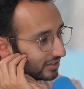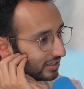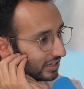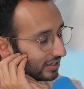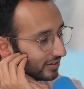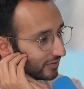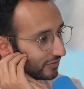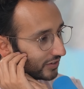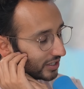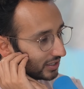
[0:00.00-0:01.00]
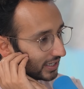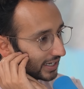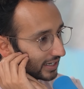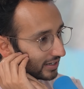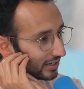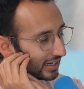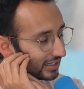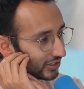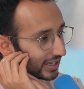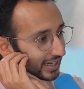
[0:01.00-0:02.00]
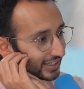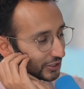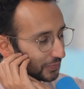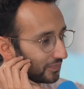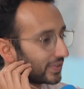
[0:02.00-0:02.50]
did it feel like? So